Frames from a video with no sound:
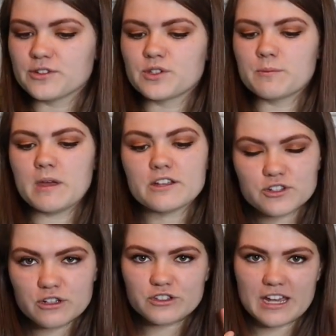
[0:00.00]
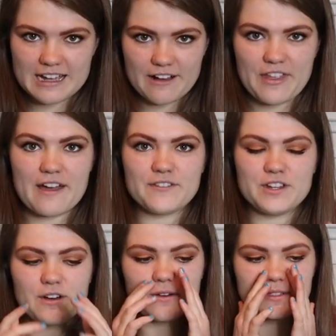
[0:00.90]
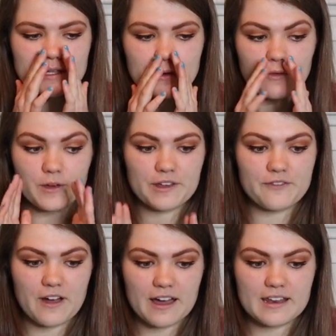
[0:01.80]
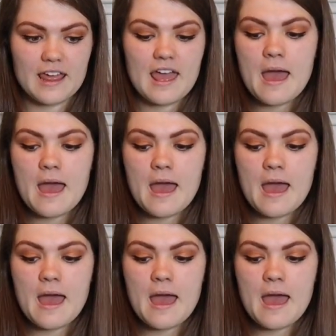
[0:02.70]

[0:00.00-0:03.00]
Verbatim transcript: so make sure you check out that video because they were really fun.